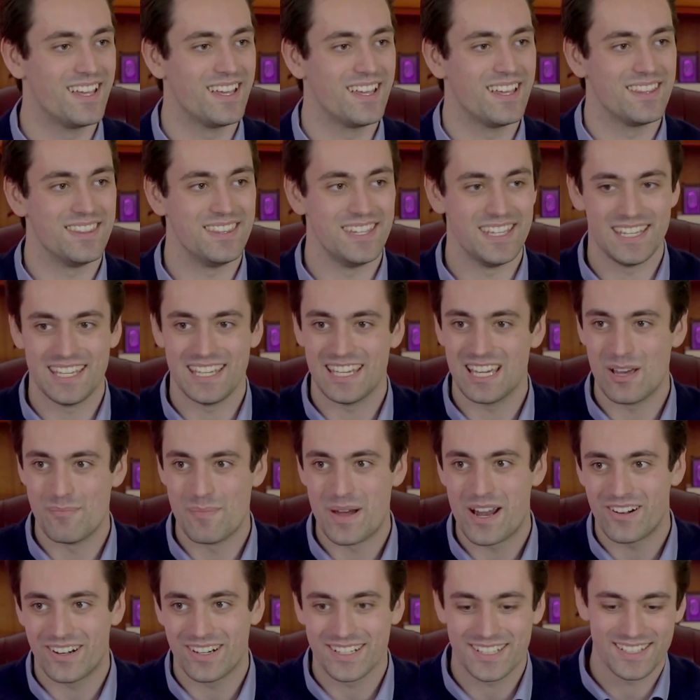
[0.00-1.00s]
the
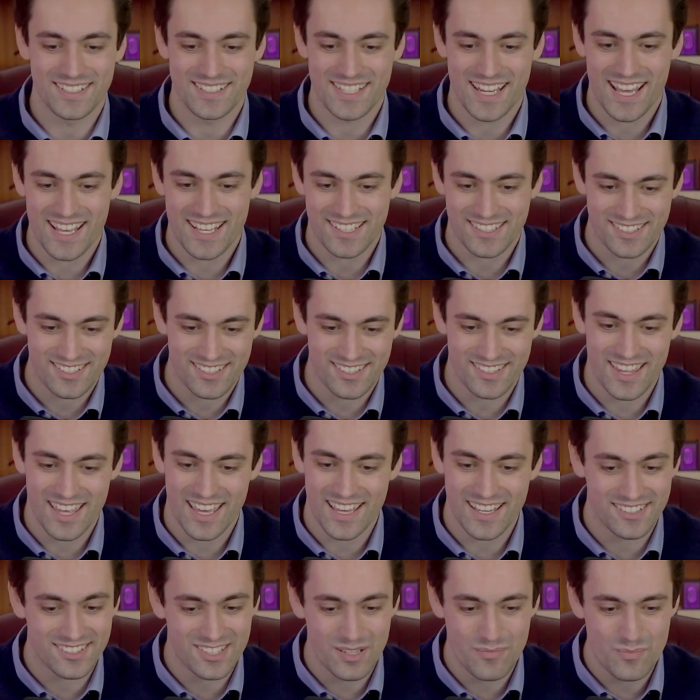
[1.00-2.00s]
American tests, they
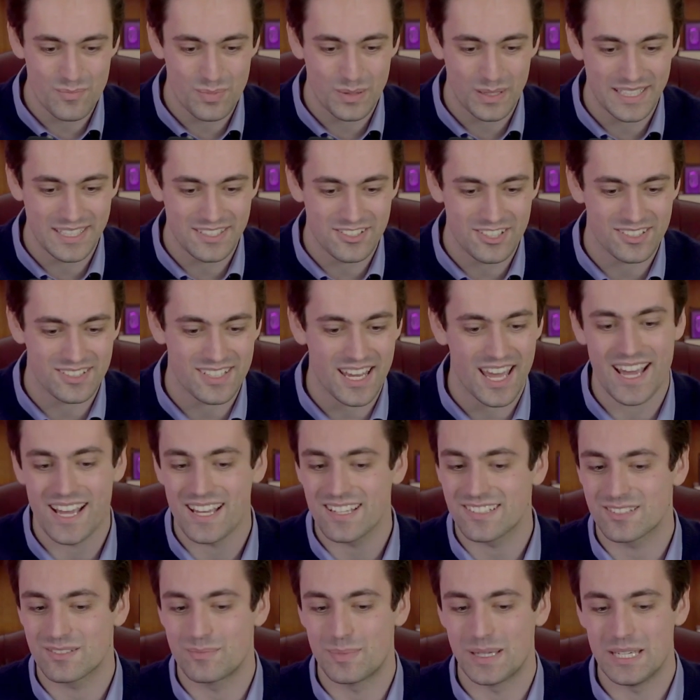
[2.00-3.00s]
simply just
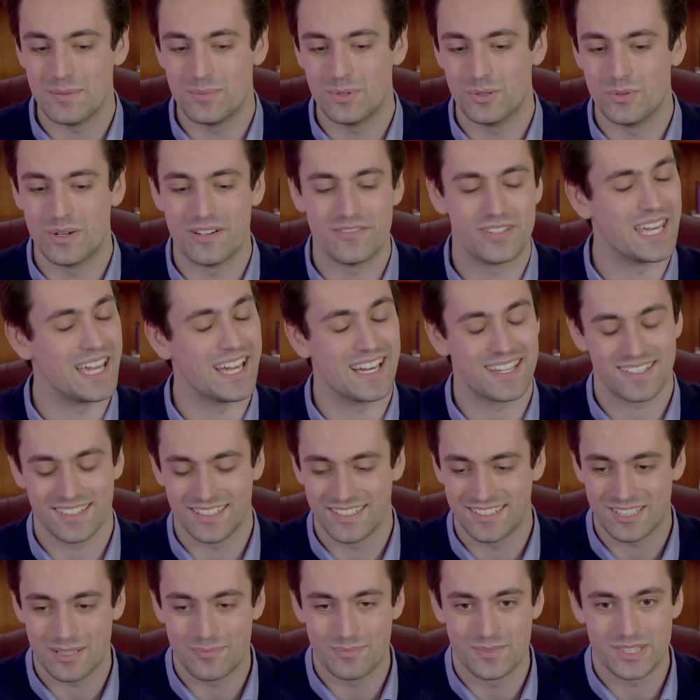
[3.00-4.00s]
asked people whether they had any
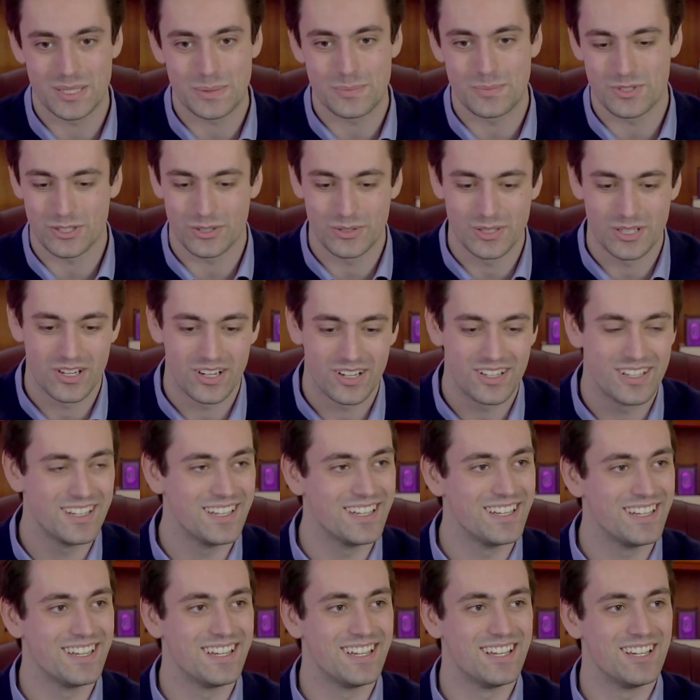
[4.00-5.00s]
symptoms or not,
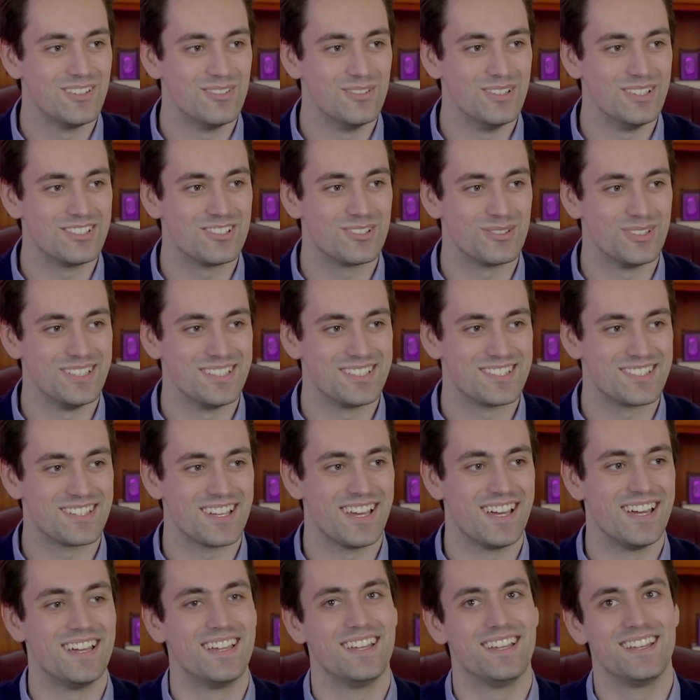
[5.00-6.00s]
which was,
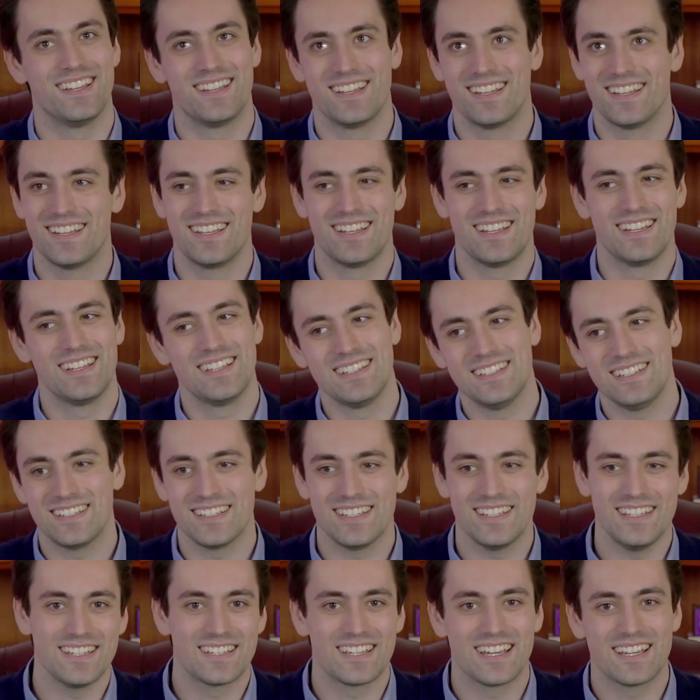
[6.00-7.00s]

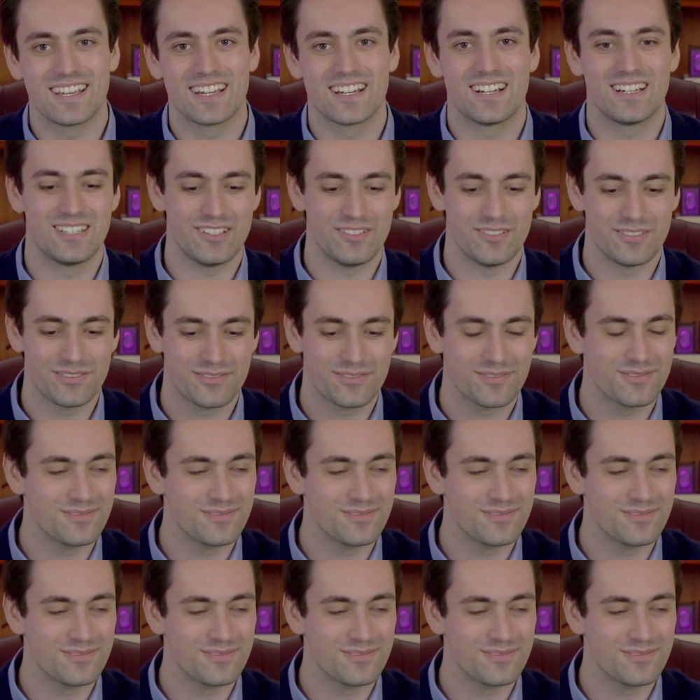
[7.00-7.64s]
you can kind of...